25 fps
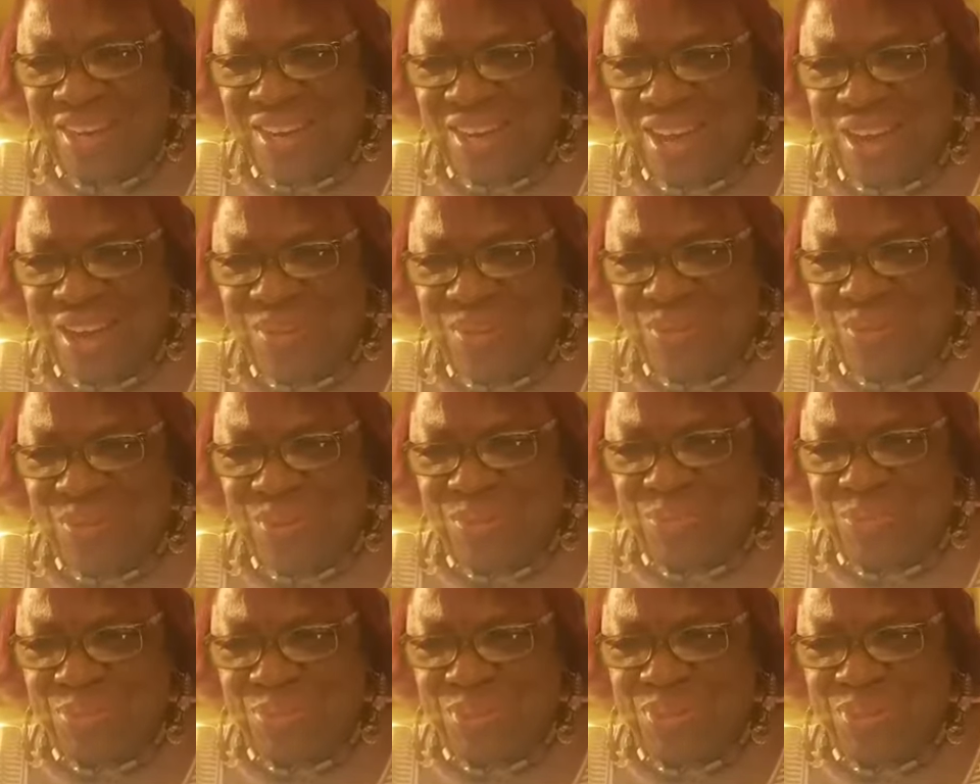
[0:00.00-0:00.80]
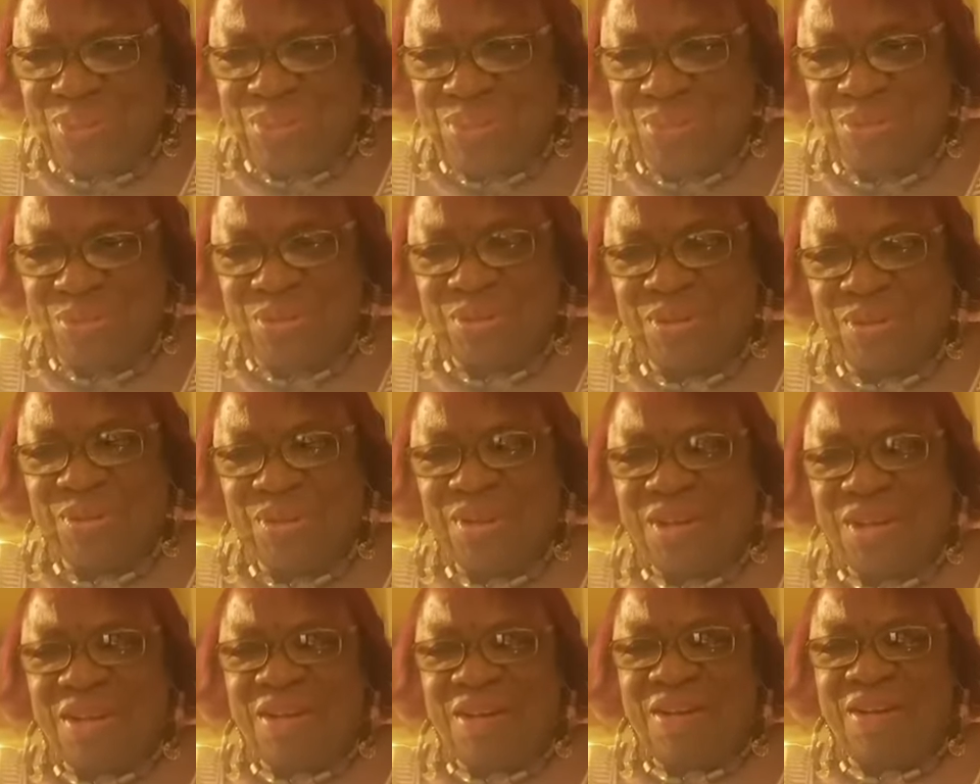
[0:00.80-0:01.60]
I want to be too.
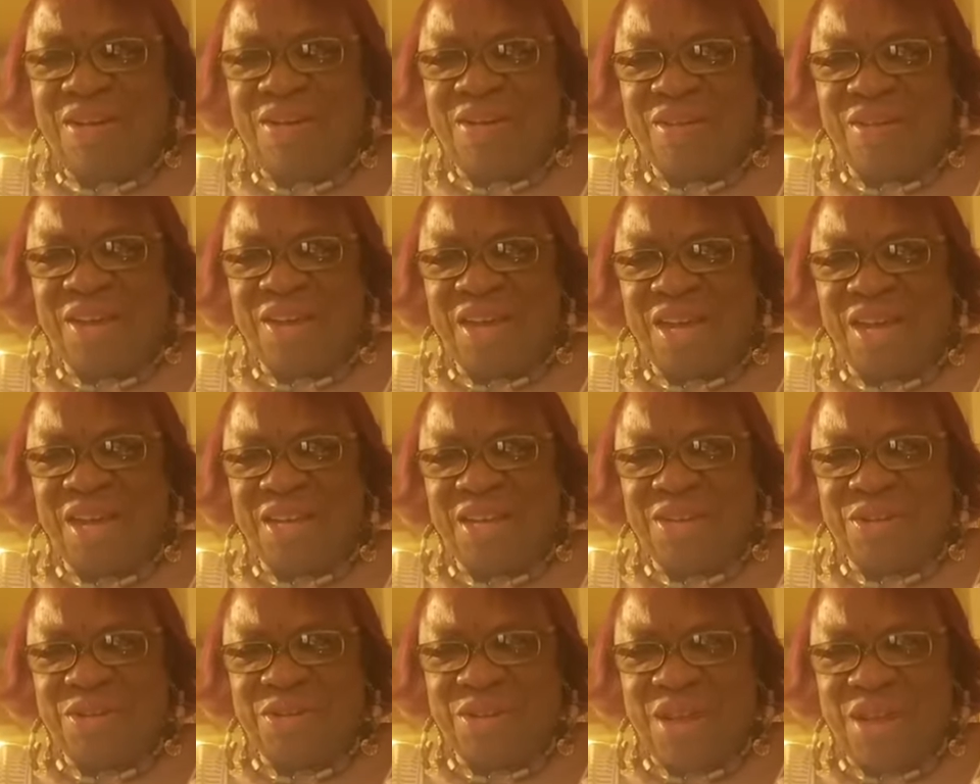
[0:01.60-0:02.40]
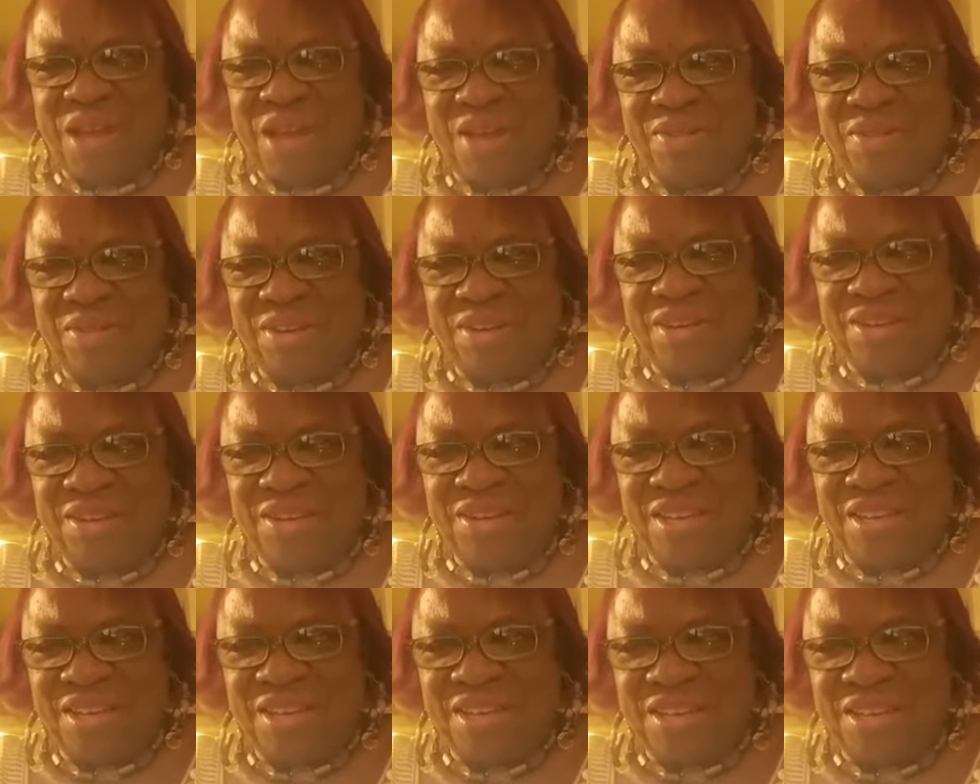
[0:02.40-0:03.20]
Okay, do you have
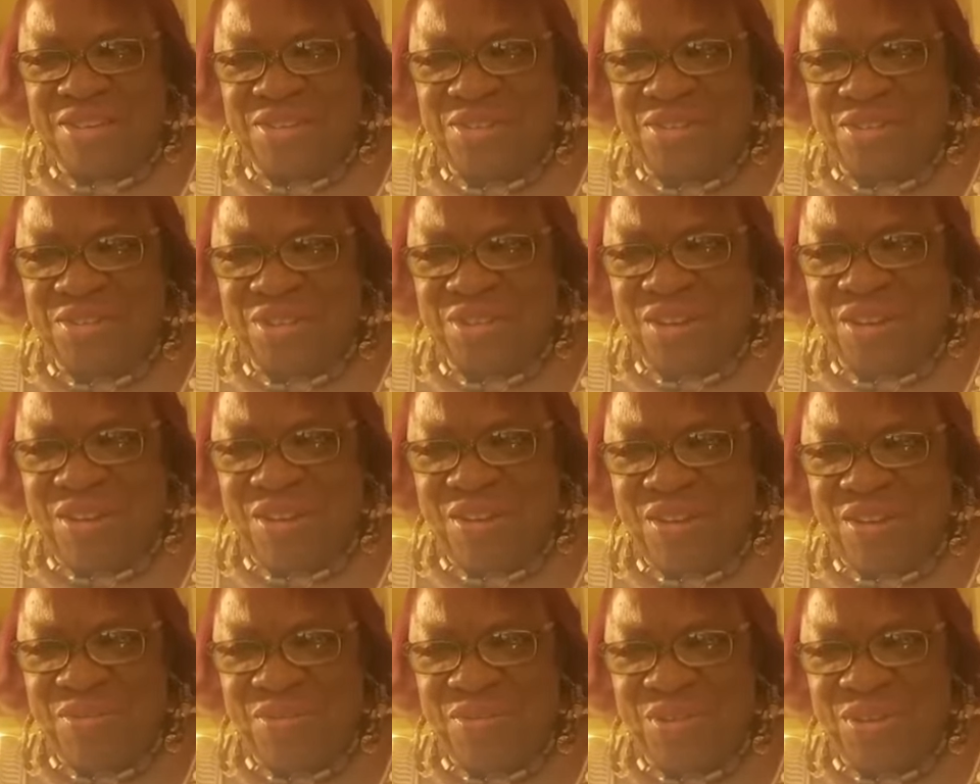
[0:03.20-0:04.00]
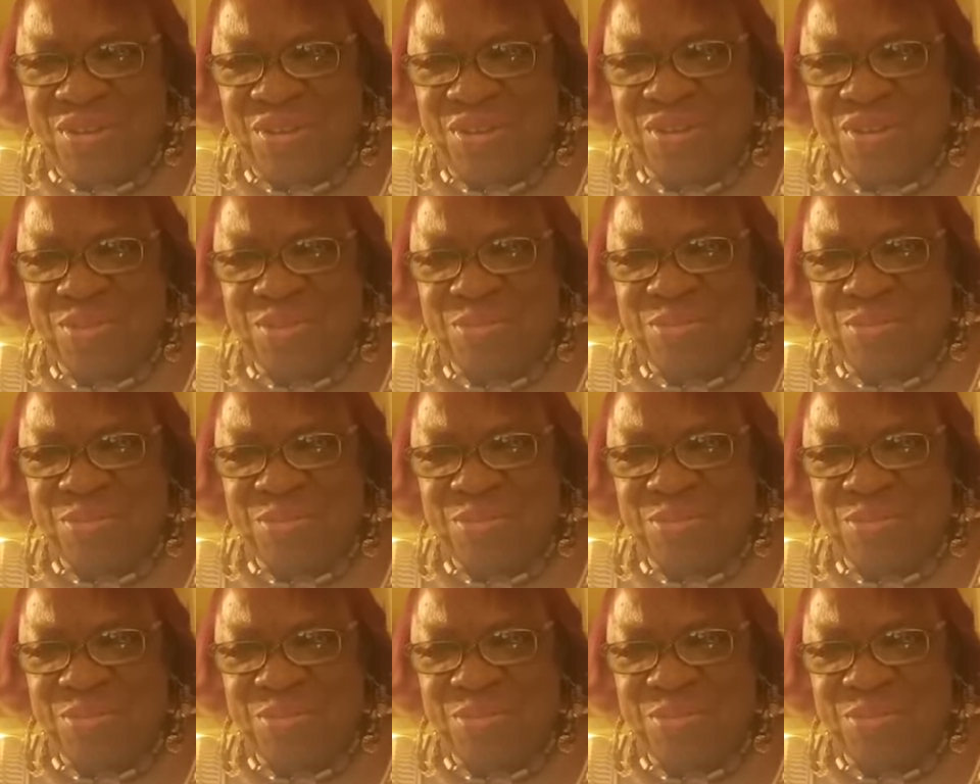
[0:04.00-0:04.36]
anything that you can offer? Are you a